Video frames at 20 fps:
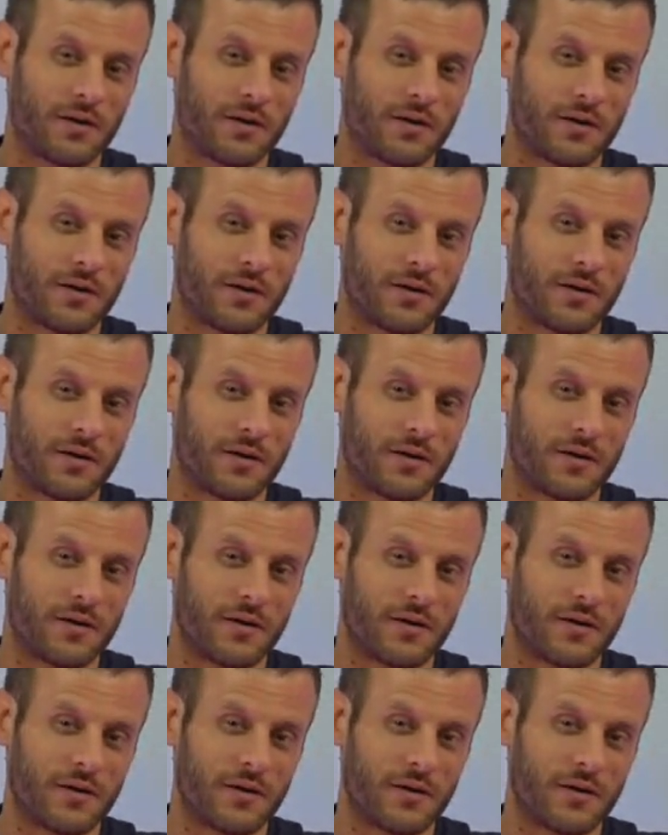Their
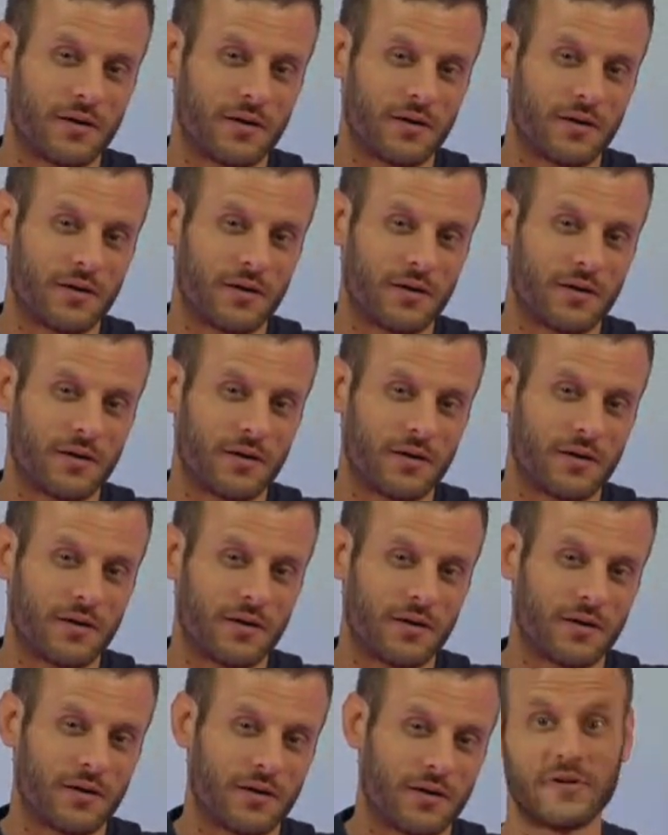understanding
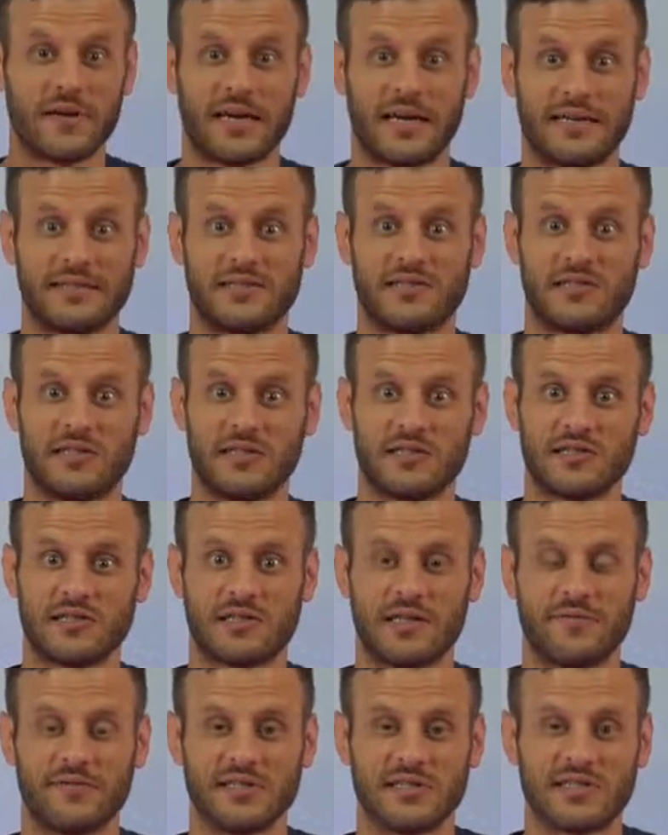of, as
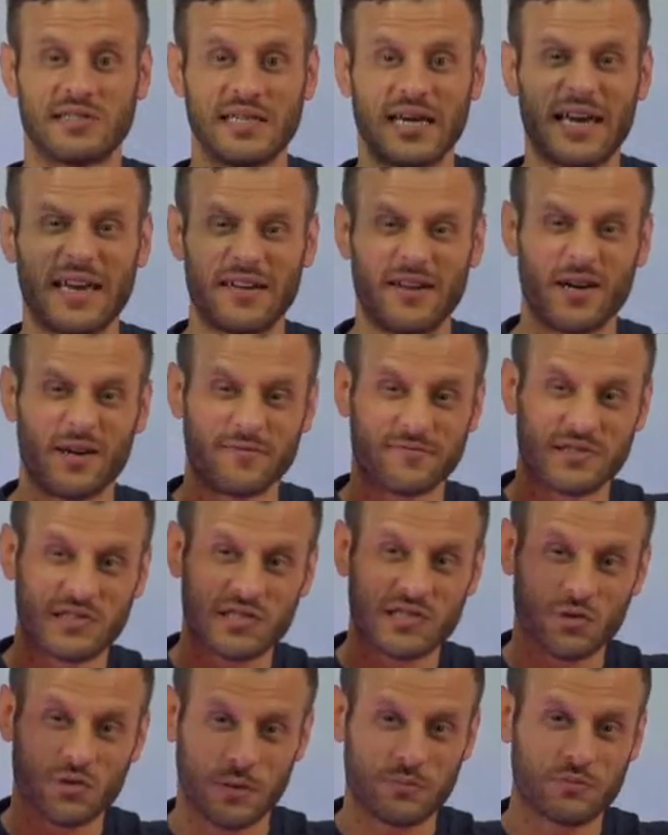Jesus even said, of
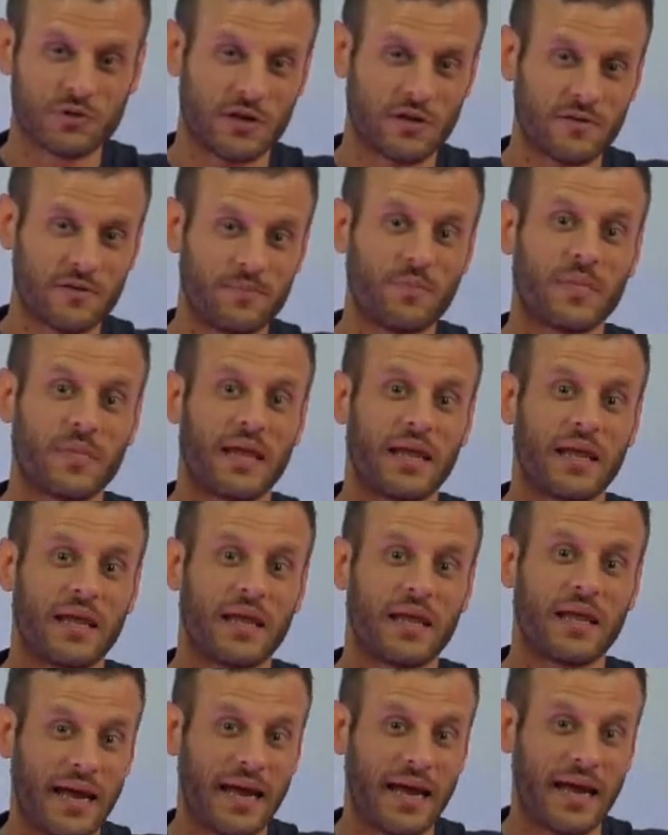scripture
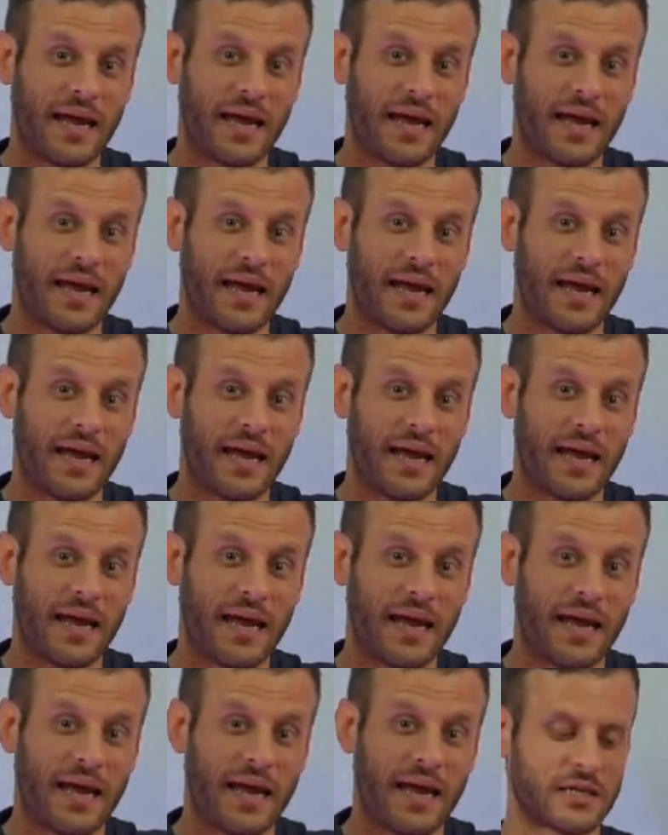and of the power of
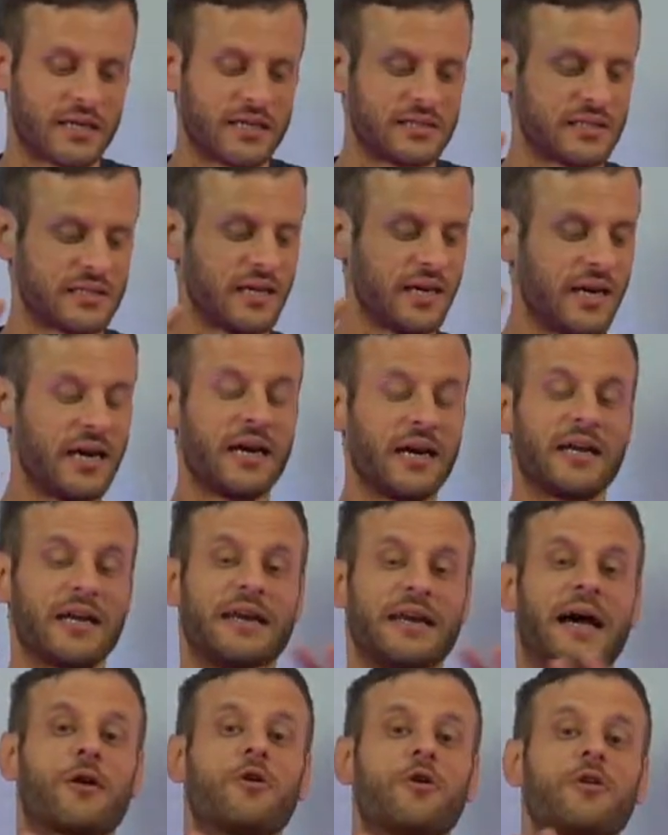God. Because
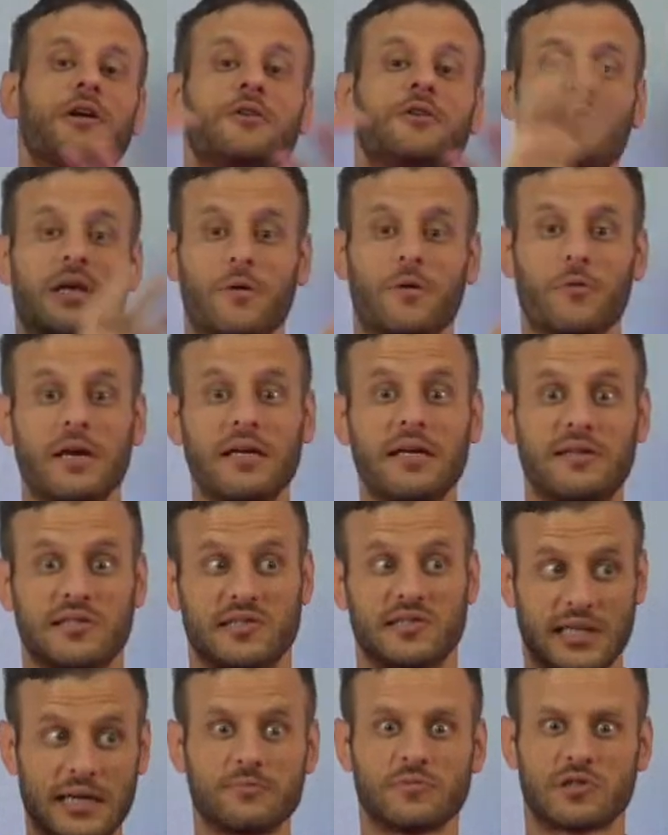not only do they read the
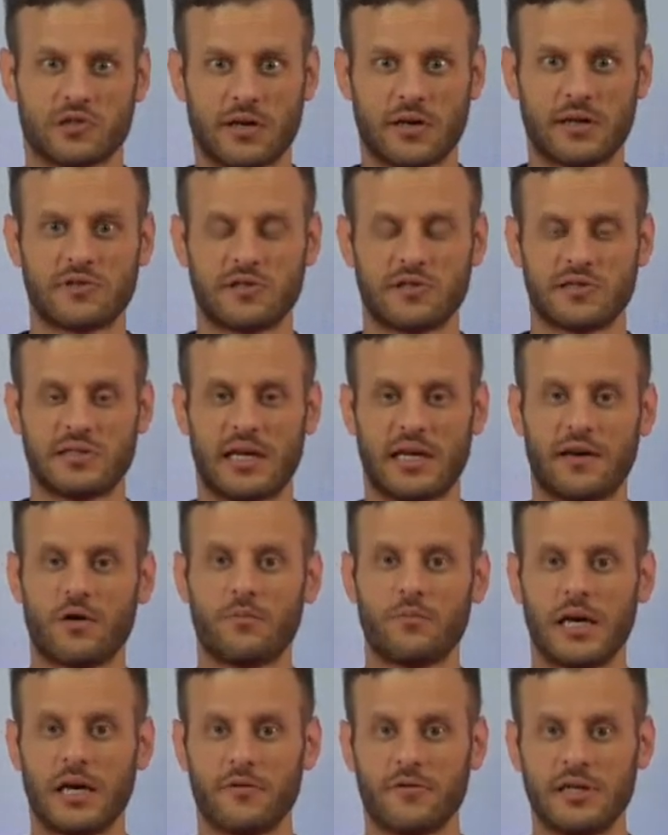same scriptures that
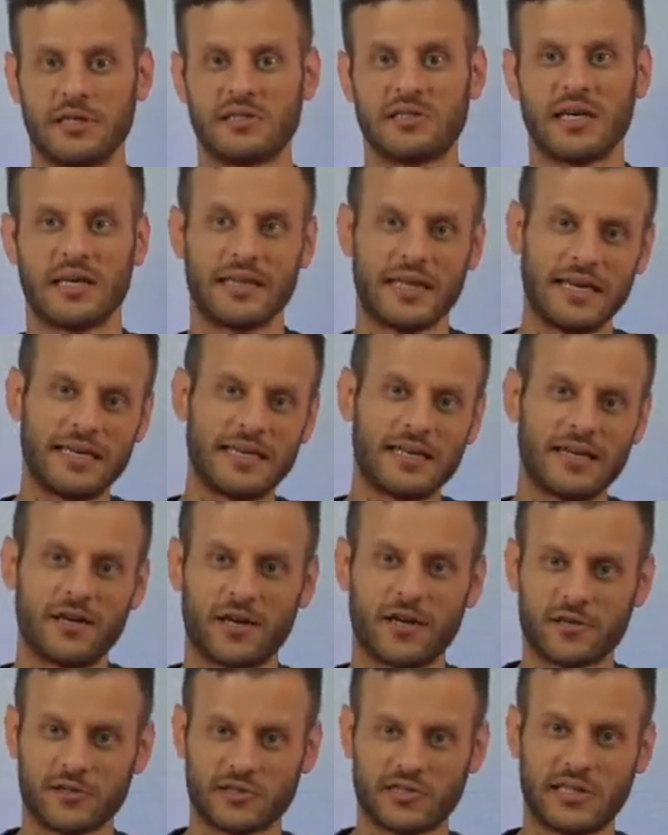everybody reads and they didn't
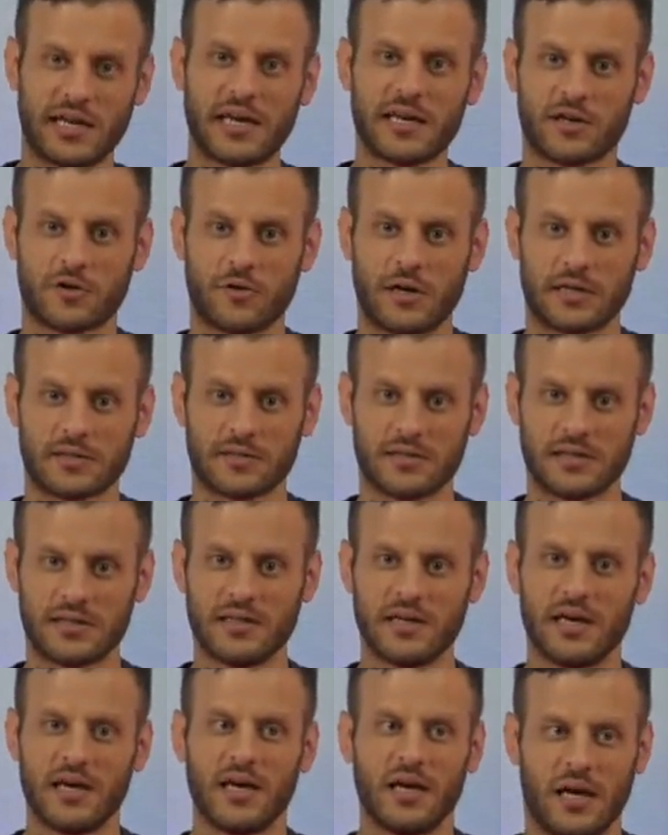understand it
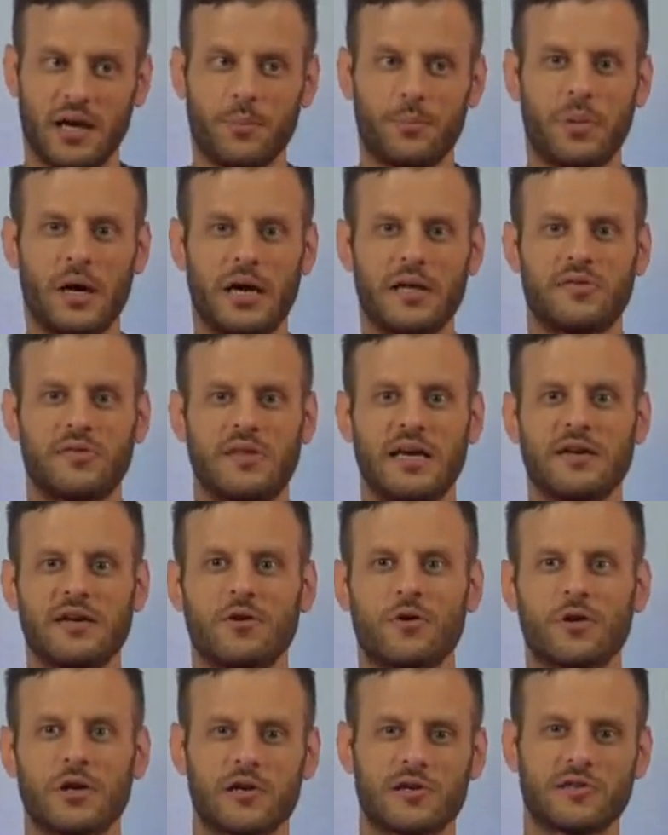correctly, but they
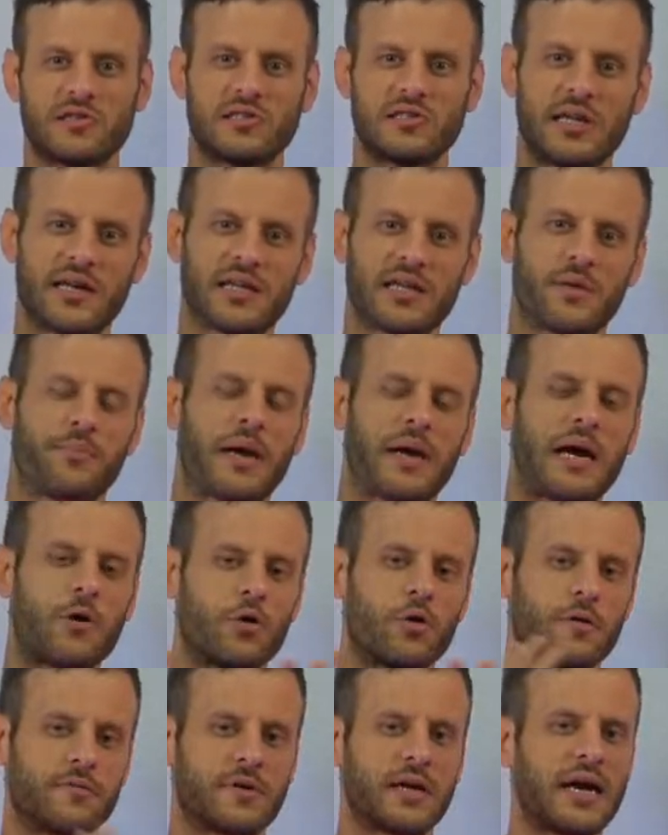don't understand the
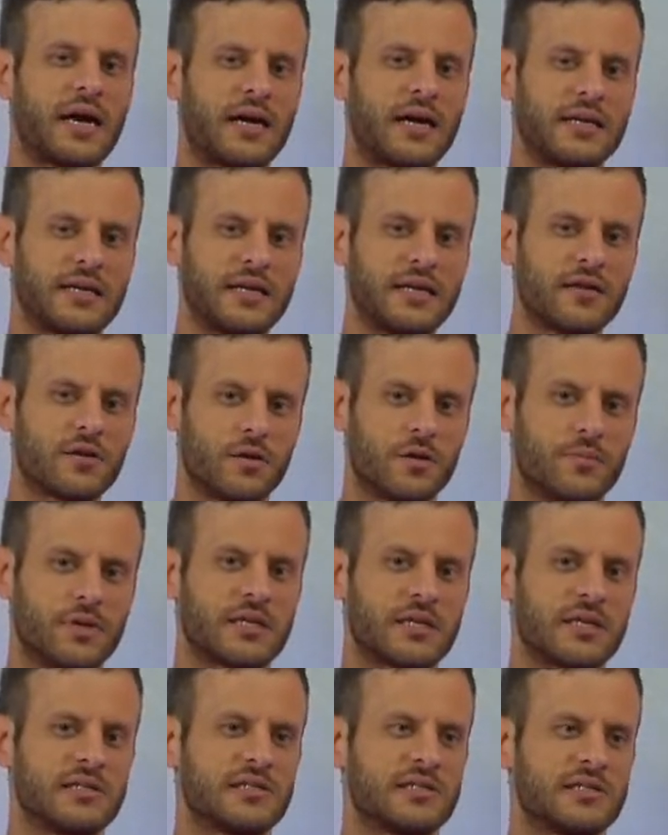power of God either,
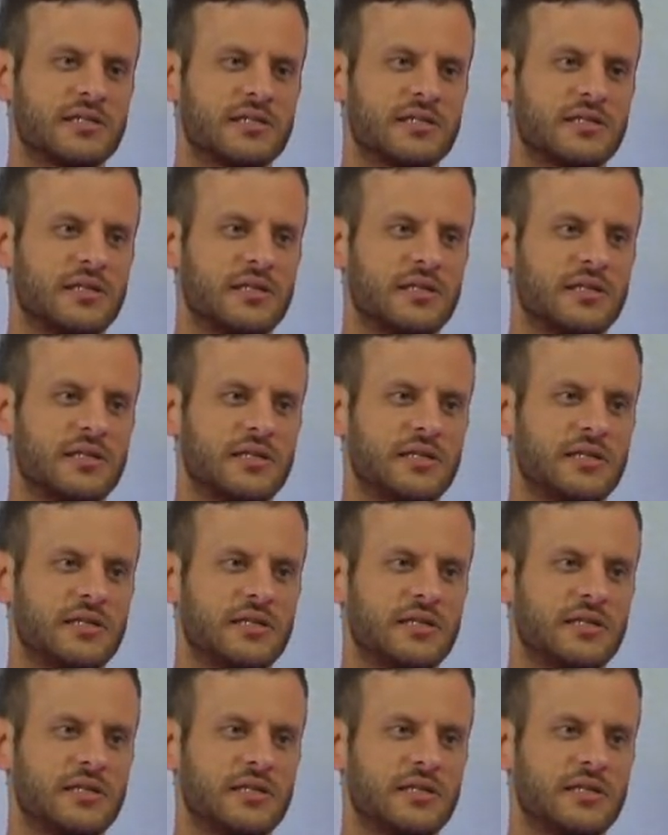because they don't
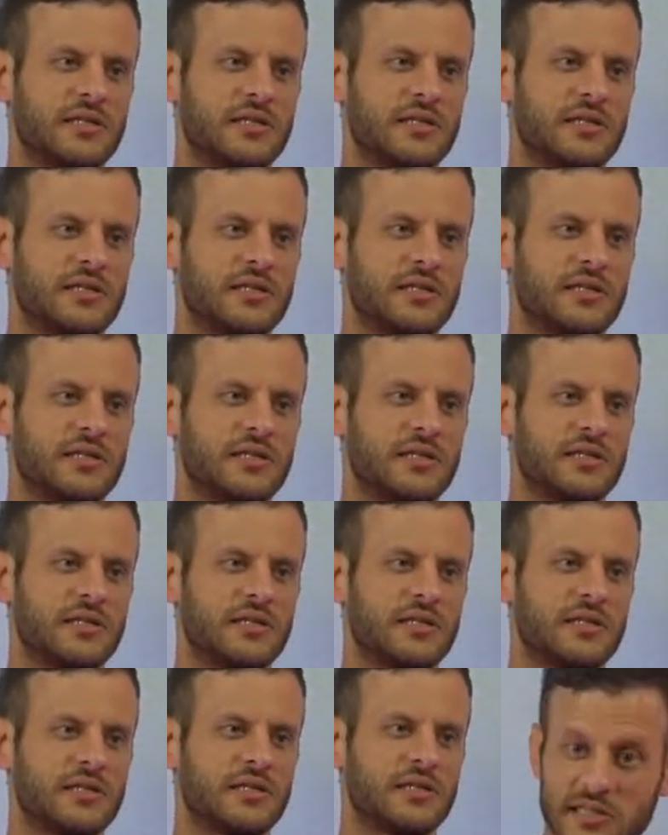believe in the
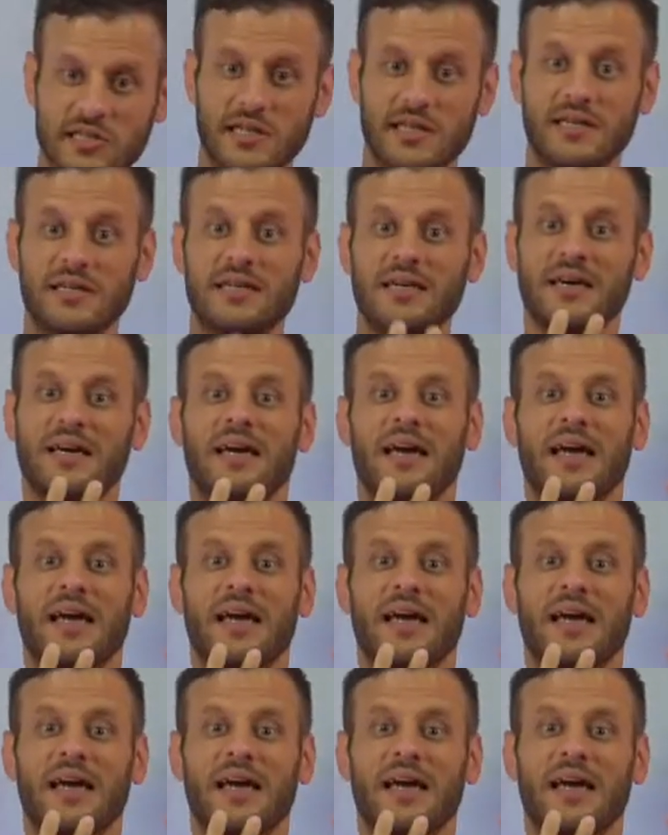resurrection.